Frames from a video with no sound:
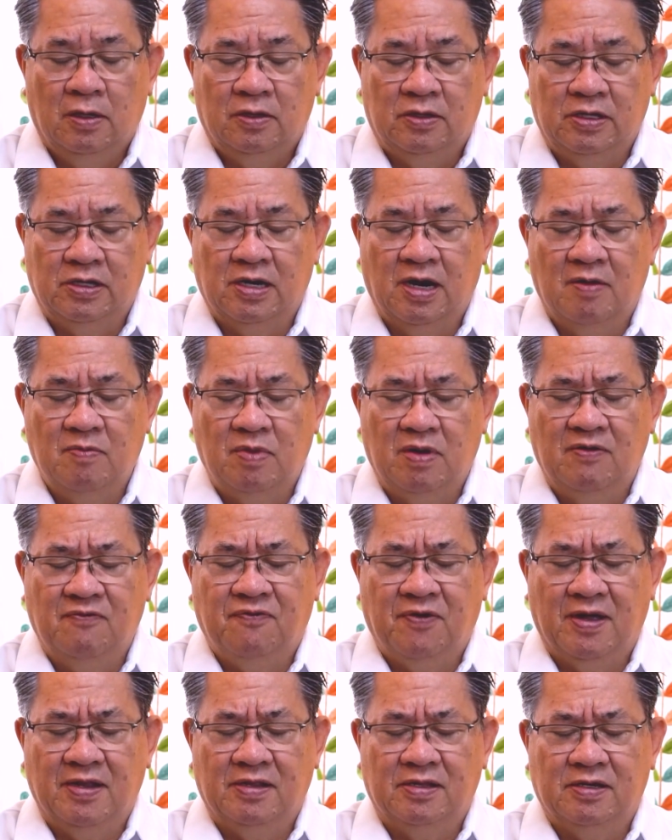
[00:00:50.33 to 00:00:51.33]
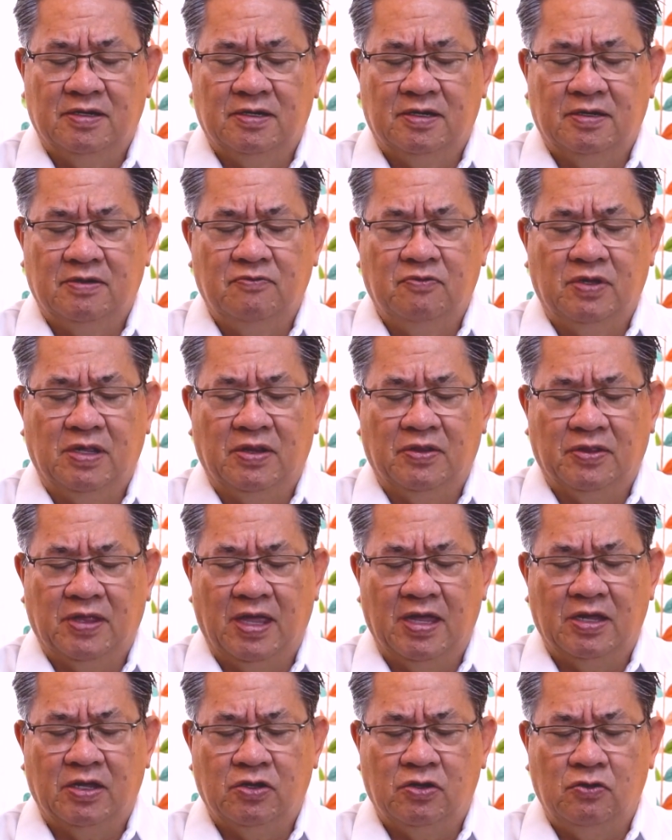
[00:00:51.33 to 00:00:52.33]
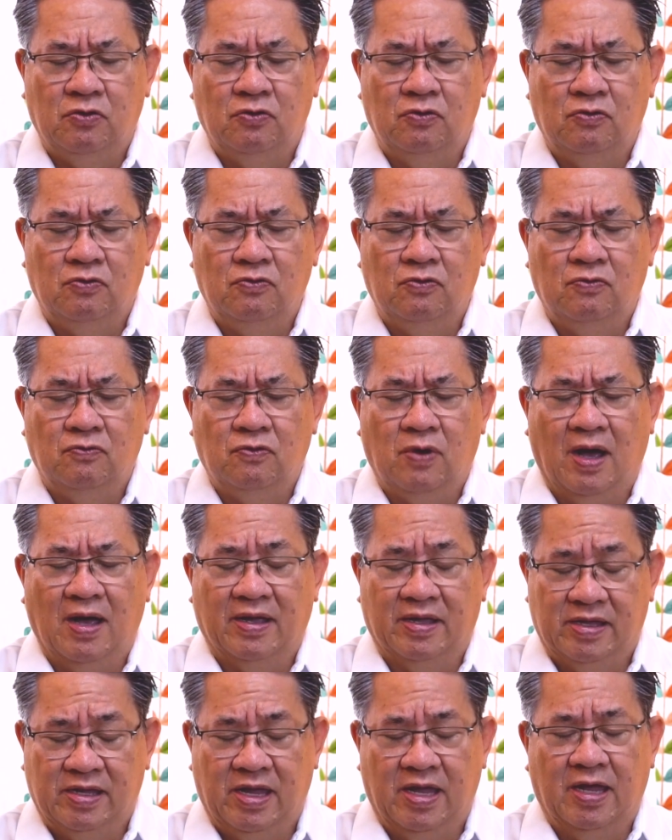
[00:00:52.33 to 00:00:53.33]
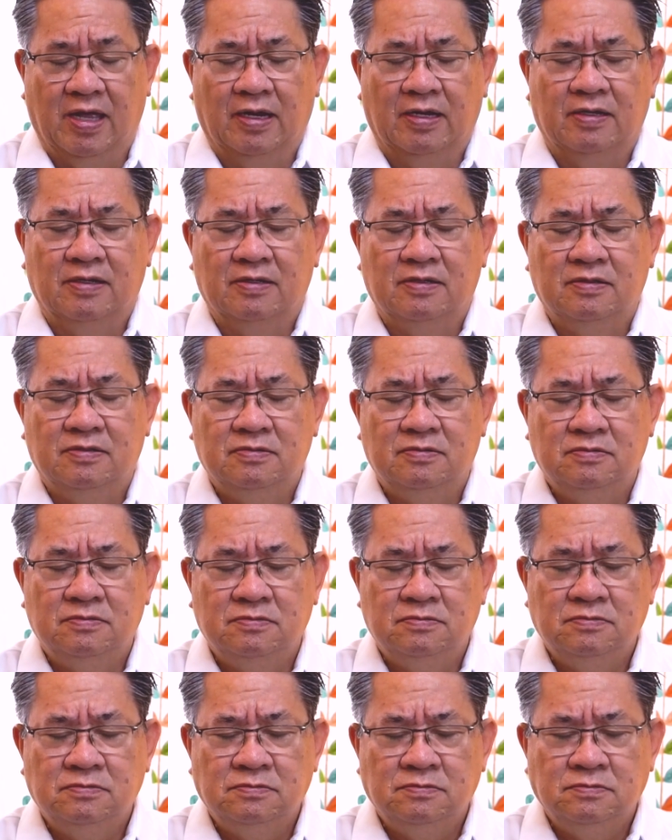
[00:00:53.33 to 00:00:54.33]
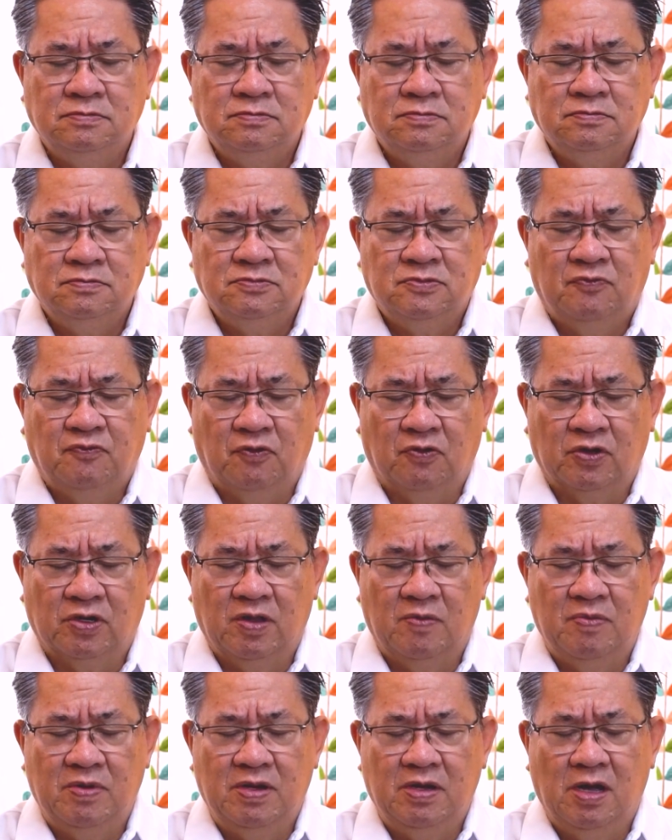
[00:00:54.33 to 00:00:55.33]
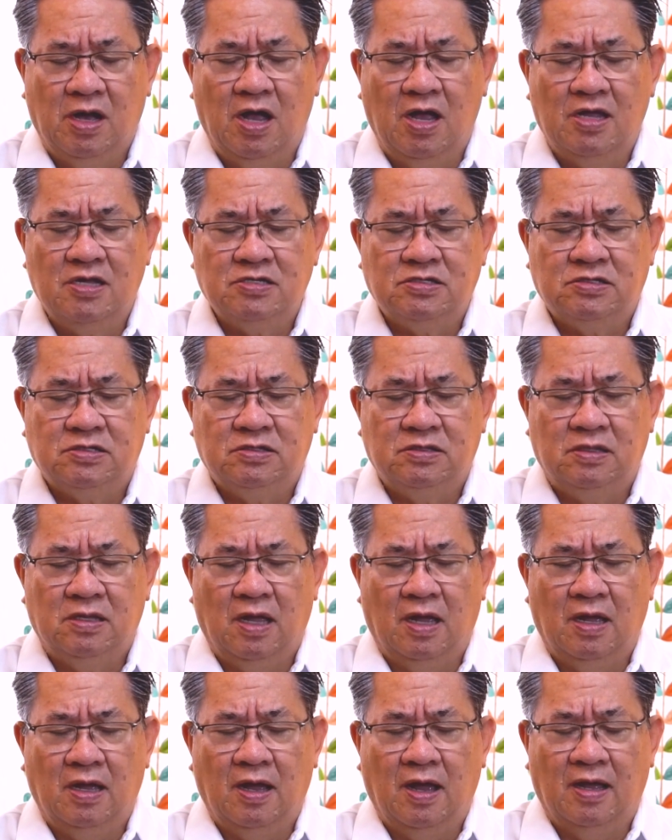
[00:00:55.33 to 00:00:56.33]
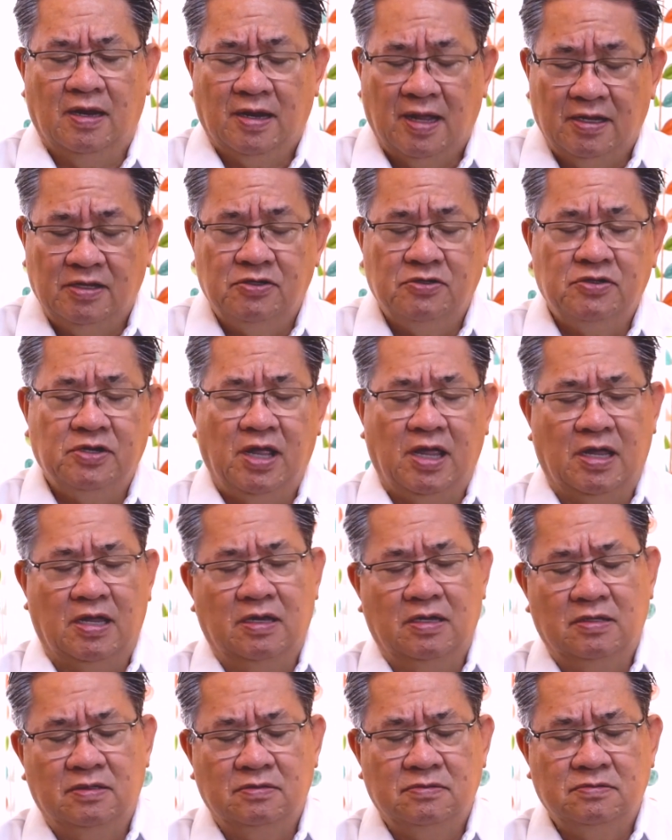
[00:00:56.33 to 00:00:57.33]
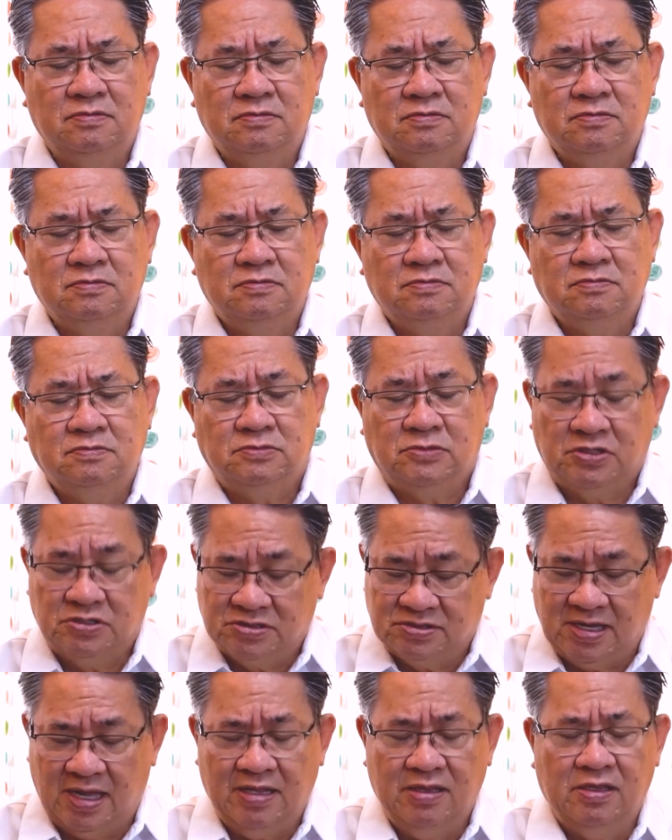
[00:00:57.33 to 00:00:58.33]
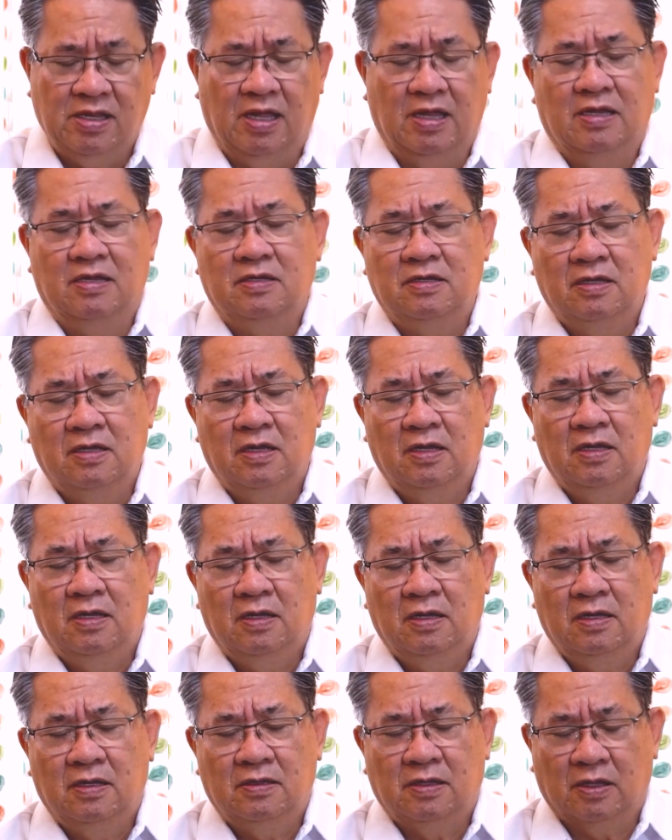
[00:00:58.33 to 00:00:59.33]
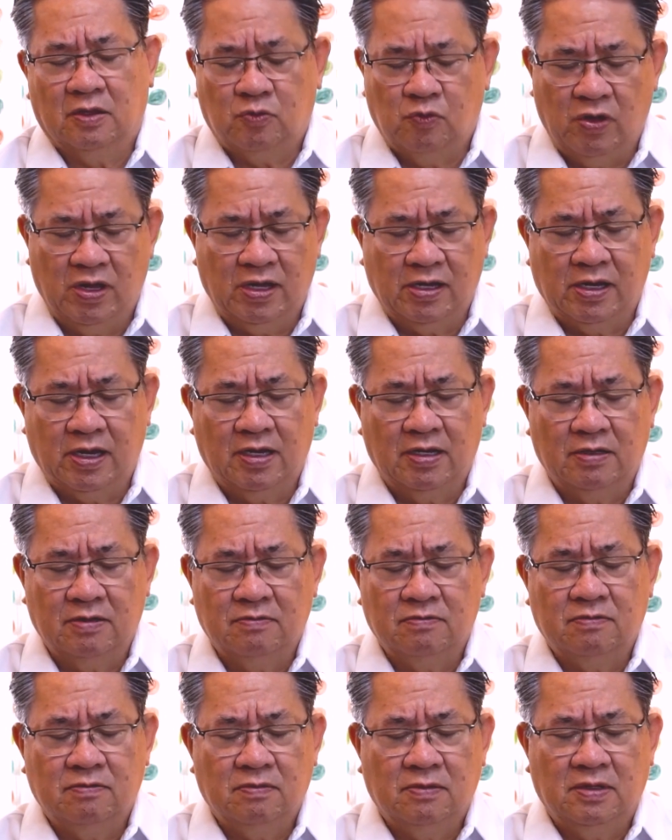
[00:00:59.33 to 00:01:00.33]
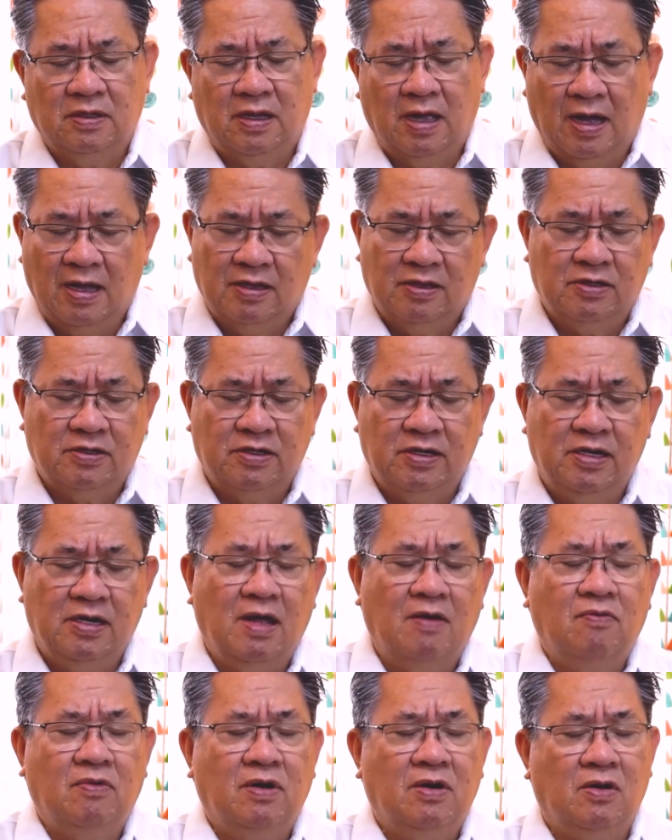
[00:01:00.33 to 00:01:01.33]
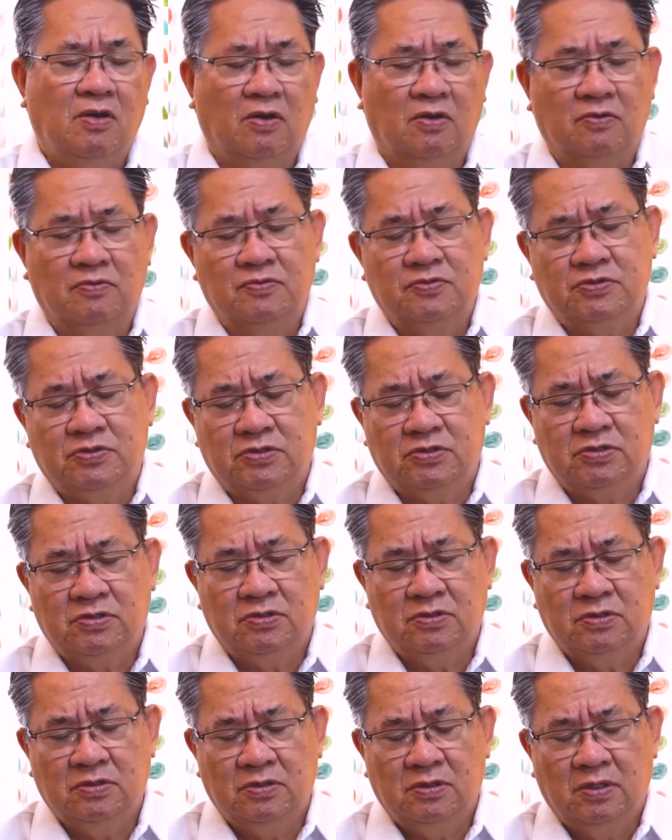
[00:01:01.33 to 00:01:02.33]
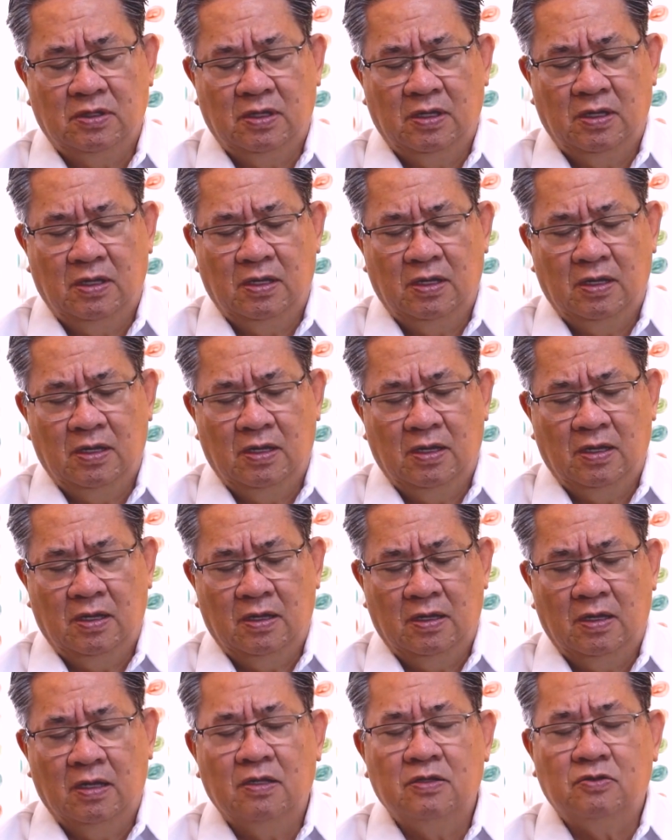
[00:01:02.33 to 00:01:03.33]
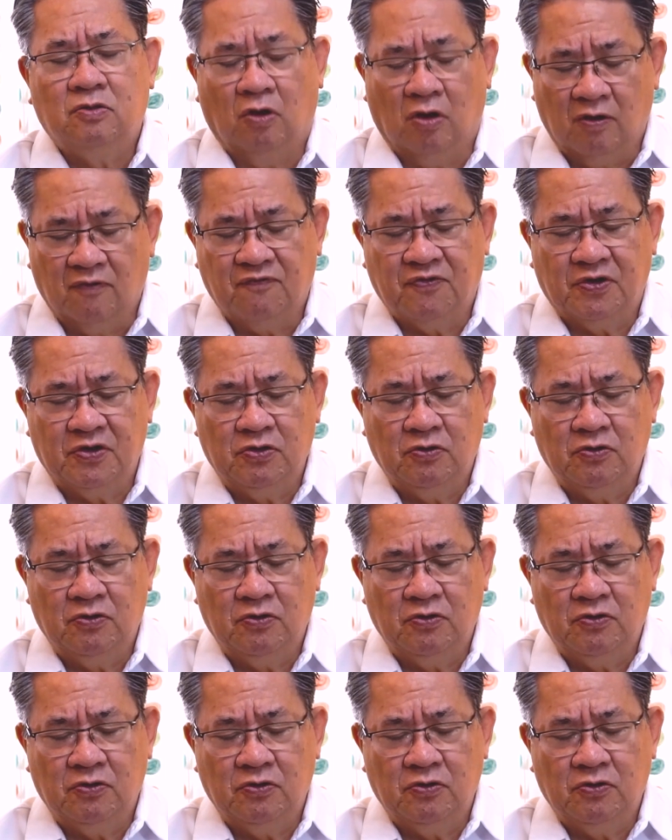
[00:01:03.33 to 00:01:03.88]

Dear Heavenly Father, we thank you again for giving us another day, this Sunday, that we can gather in our homes to offer